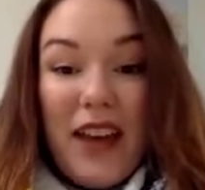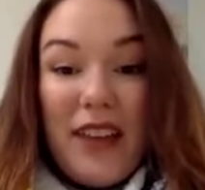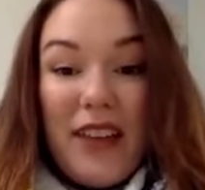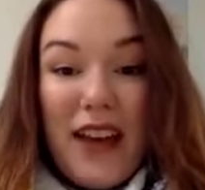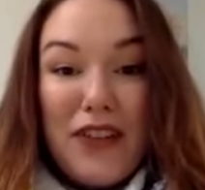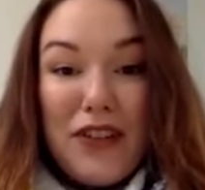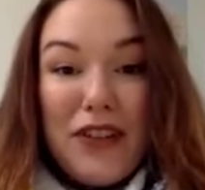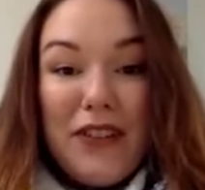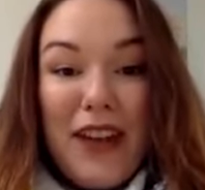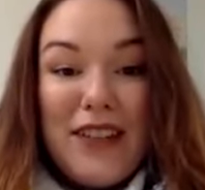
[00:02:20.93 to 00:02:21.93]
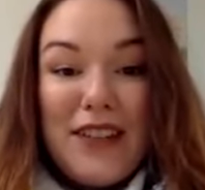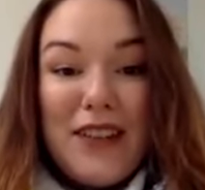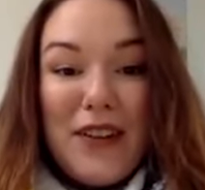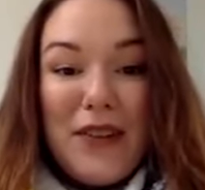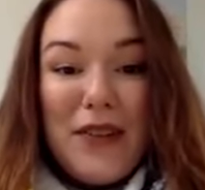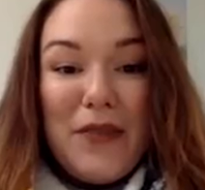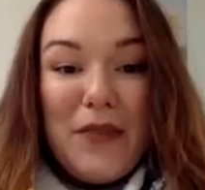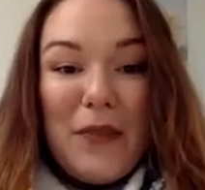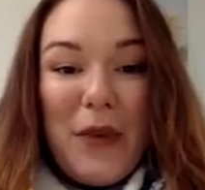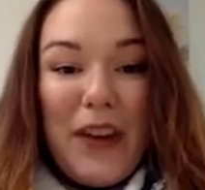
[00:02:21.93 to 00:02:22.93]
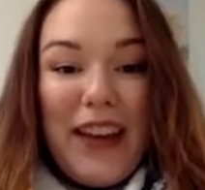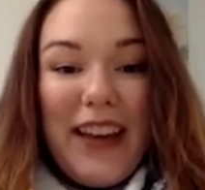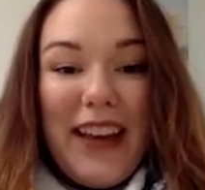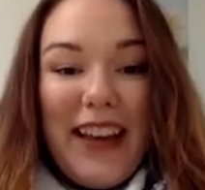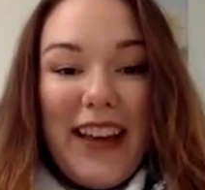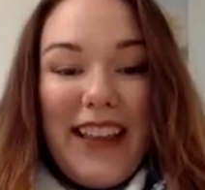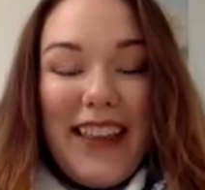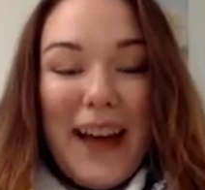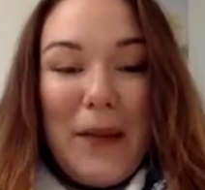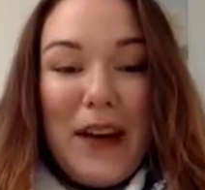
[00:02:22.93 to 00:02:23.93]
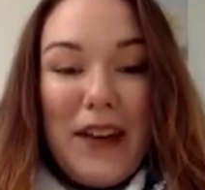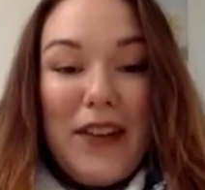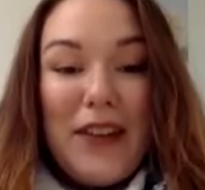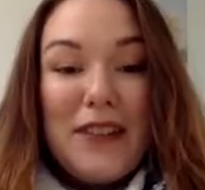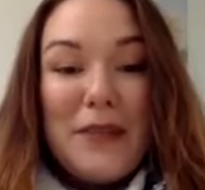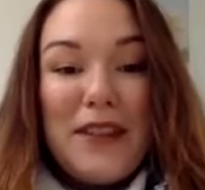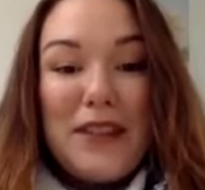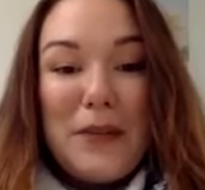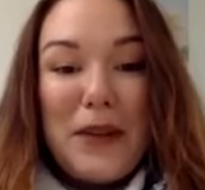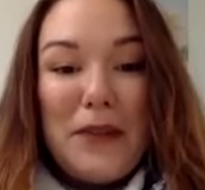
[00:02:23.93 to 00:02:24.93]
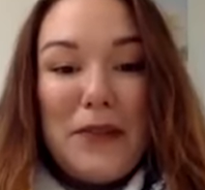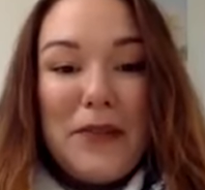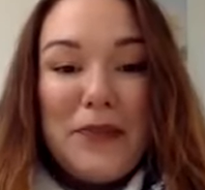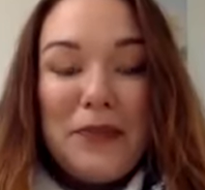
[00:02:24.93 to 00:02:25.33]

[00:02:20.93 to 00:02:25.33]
theatrical event. So working in that background has been super helpful.